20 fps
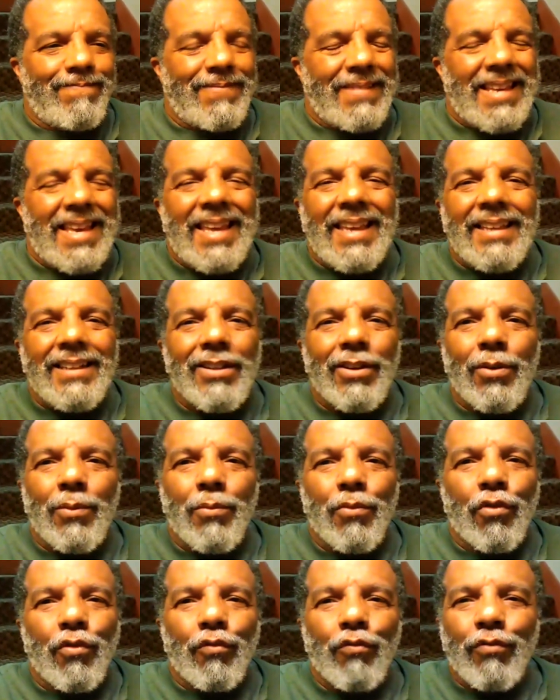
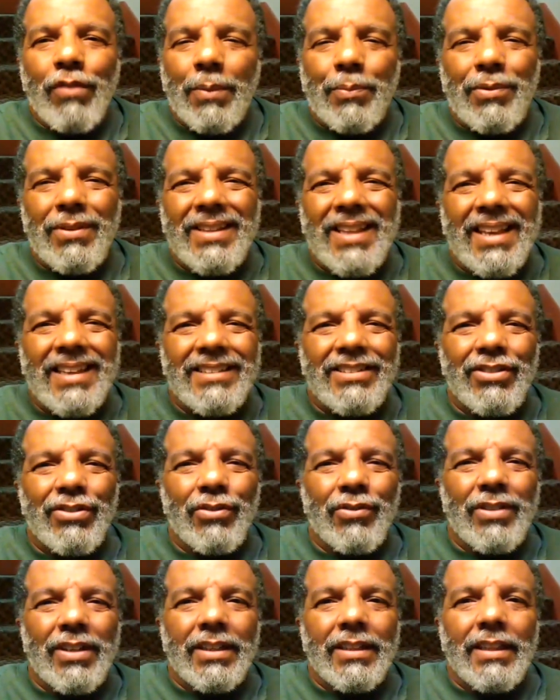kingdom or reputation
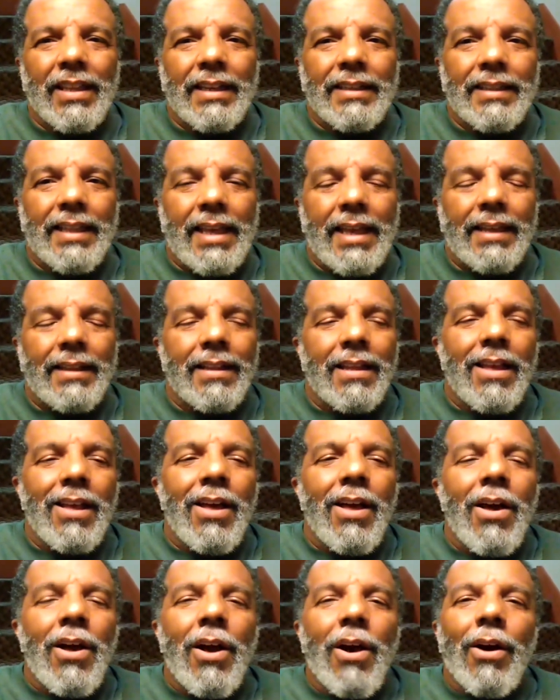or nothing like that.
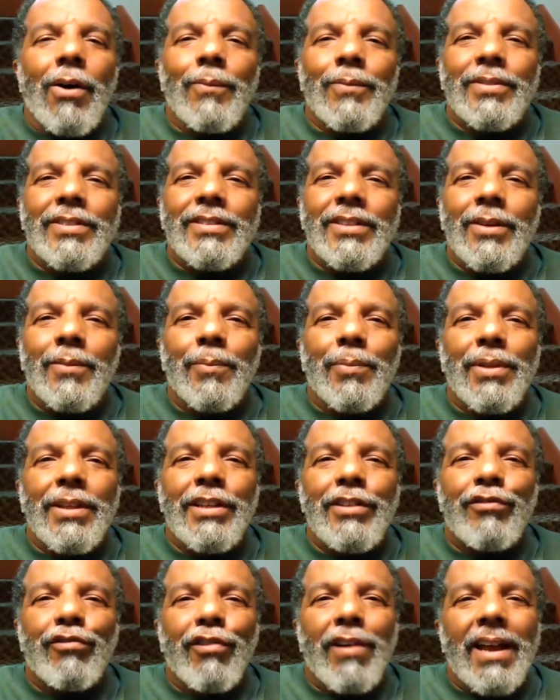I'm
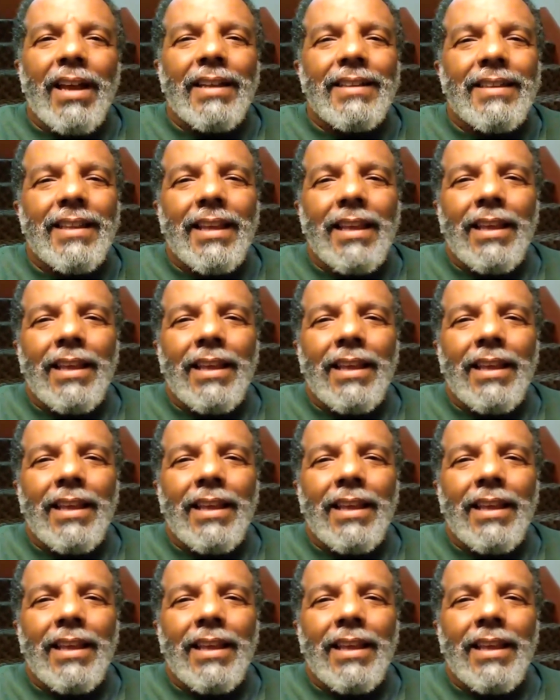simply trying to